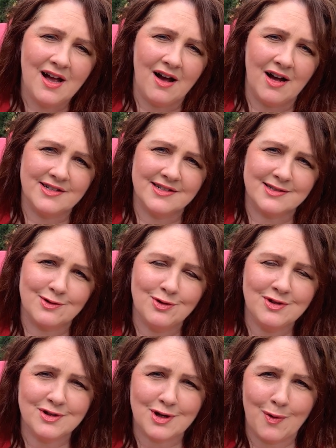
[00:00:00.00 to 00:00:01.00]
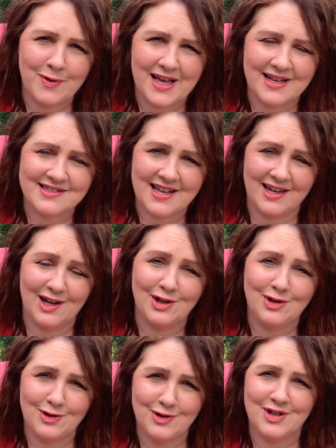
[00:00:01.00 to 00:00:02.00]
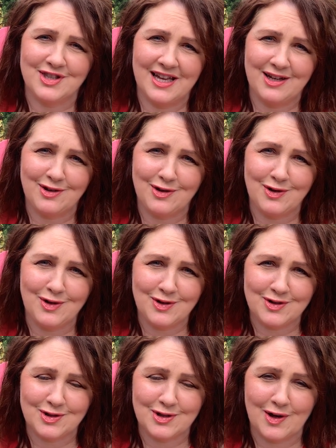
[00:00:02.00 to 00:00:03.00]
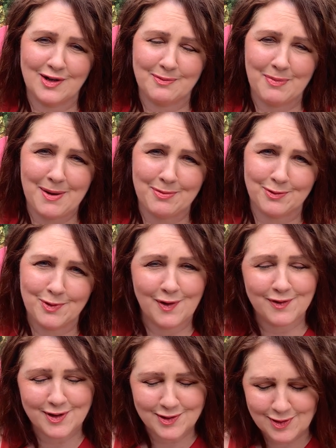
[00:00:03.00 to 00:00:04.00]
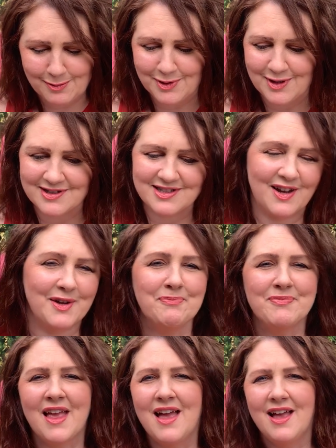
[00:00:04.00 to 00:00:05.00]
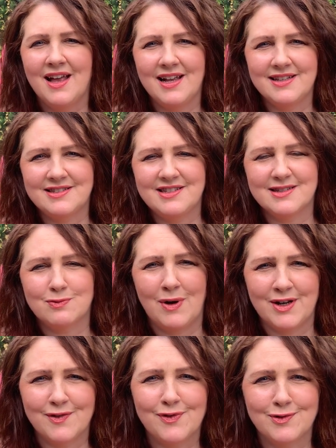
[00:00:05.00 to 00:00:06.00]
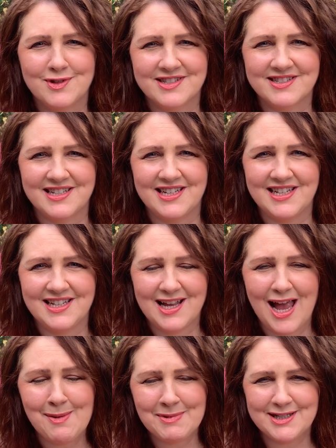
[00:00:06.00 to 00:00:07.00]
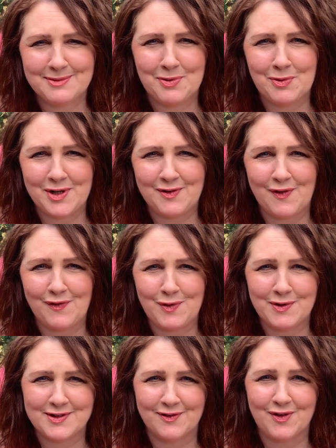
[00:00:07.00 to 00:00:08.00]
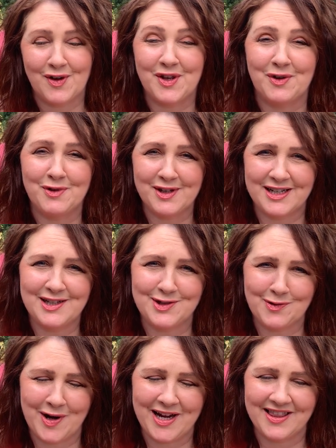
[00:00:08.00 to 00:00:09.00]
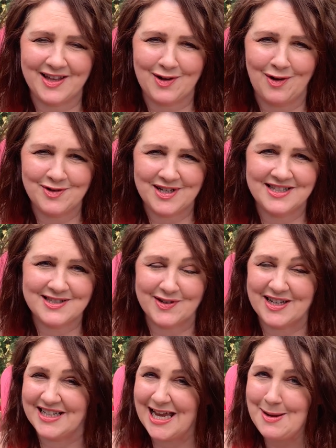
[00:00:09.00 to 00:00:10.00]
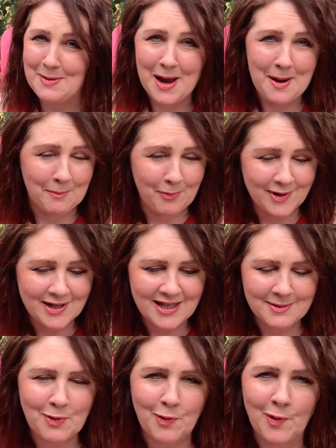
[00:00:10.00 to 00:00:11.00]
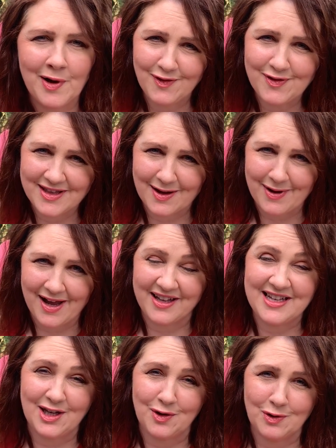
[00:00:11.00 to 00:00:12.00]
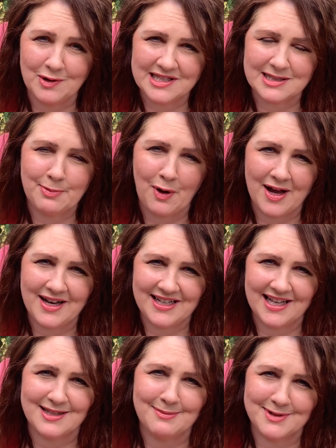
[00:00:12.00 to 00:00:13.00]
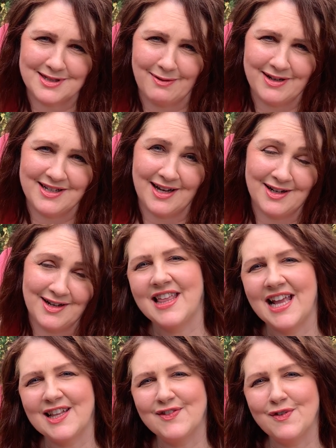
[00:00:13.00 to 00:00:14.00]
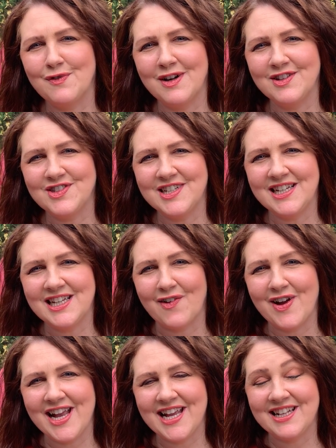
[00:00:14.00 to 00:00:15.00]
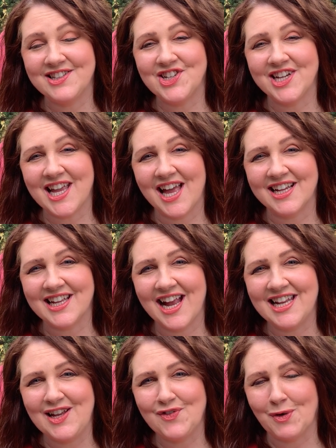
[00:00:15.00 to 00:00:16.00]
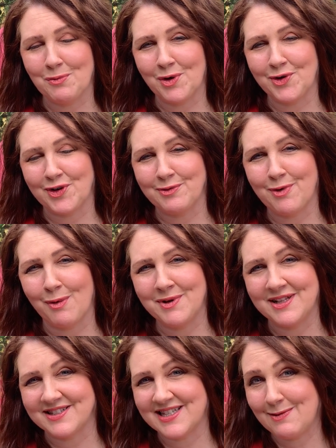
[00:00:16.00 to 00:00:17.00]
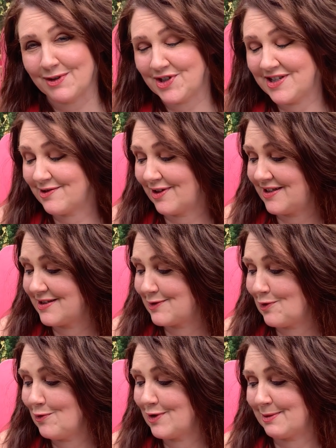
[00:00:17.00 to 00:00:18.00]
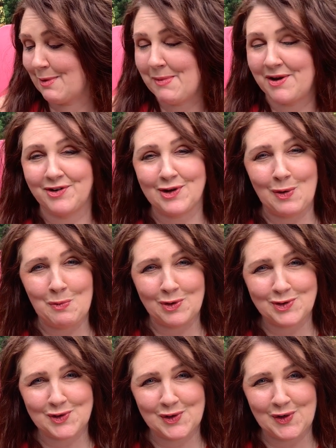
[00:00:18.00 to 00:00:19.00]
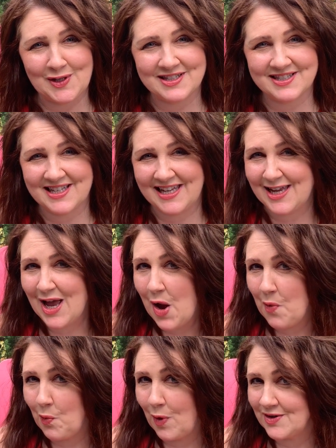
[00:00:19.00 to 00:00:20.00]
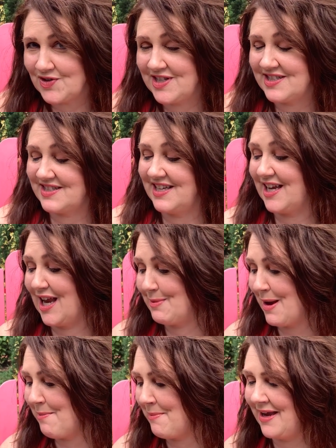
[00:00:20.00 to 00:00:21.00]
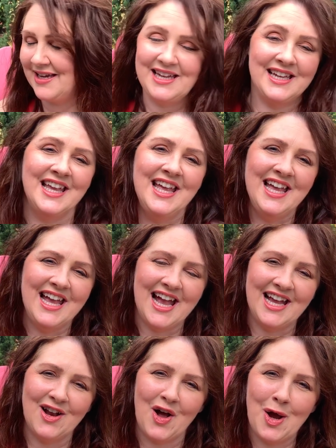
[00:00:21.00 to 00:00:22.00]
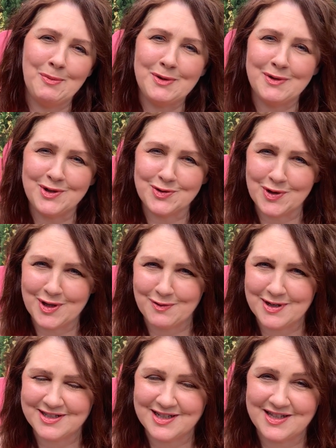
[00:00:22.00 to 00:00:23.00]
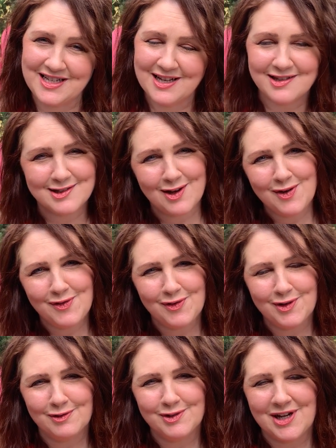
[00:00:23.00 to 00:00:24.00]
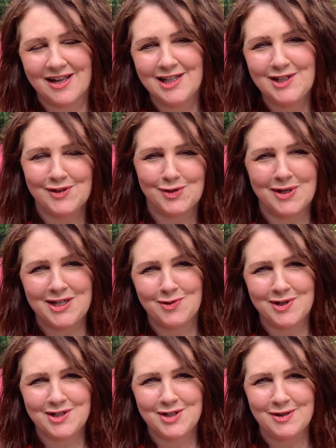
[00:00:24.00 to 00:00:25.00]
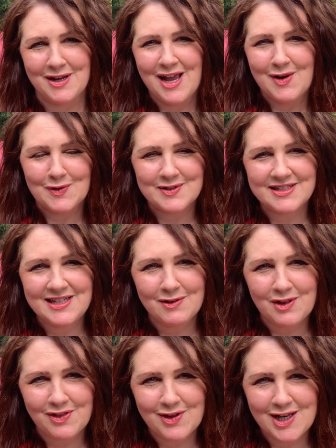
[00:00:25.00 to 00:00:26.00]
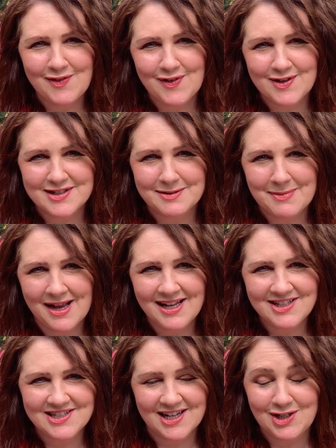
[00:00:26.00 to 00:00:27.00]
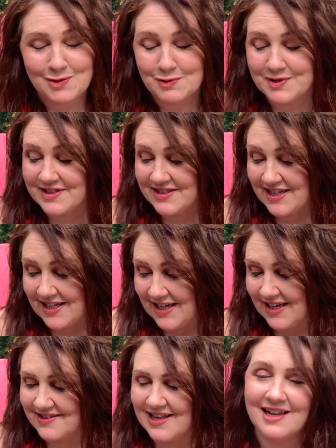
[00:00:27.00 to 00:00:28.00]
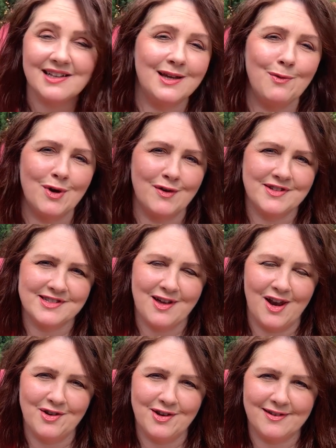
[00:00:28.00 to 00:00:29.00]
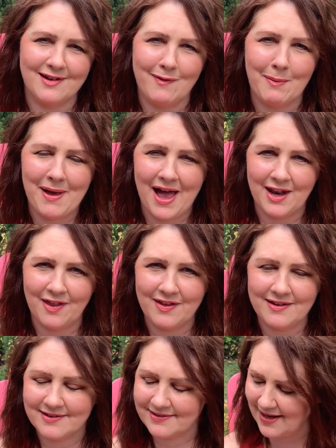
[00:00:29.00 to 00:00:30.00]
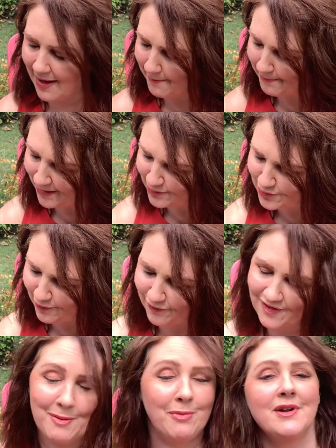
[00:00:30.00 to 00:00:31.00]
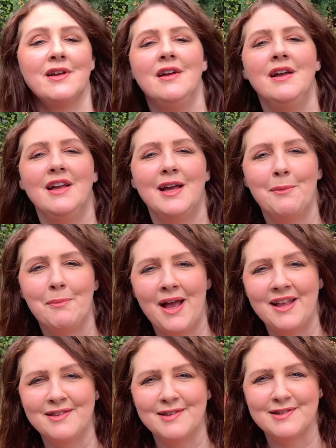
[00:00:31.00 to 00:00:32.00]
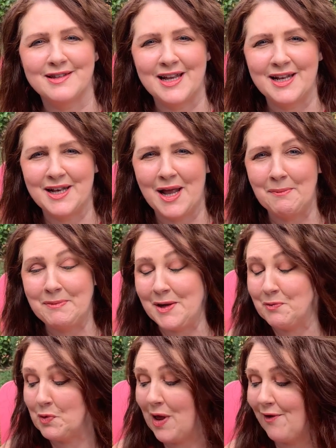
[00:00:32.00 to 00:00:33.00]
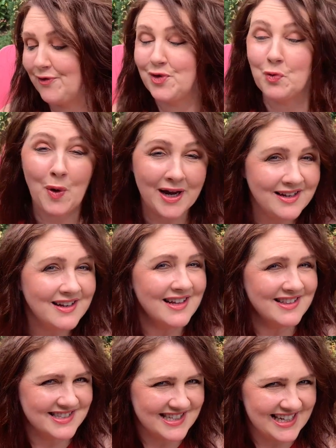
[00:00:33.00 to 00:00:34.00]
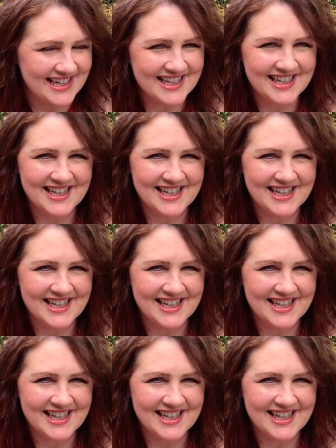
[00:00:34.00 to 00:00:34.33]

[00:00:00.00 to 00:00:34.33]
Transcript: I just couldn't go without saying a huge thank you to those people who have contributed. So it's just wonderful to see how many supportive viewers I've got that are really enjoying the content, so I can keep bringing you more. Hopefully that way I can get you all inspired and get some sewing done. Thanks for watching. Go ahead and check out Katie from Wandering Bobbin and see what she's got in store, because I'm about to go and watch her and see what she's thinking about making. And I hope you enjoy the rest of the So Frugal Challenge for 2022. We'll see you on the 31st of March, and you will see exactly what I've decided to sew up out of this bunch of fabric and patterns. And yeah, we'll have to wait and see.